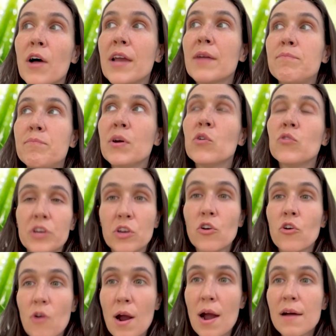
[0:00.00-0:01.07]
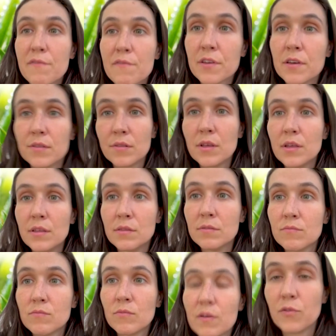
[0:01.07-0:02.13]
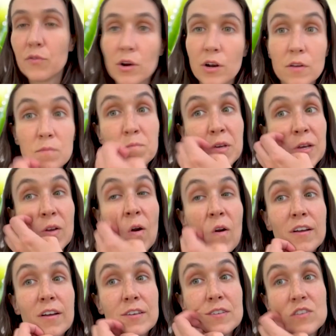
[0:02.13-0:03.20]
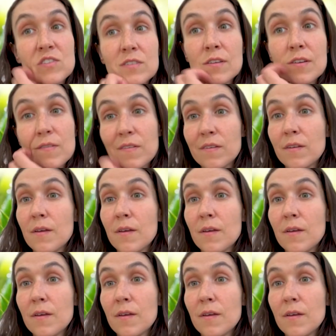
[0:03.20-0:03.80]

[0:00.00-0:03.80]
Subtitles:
like building your craft in if you're going to be an artist.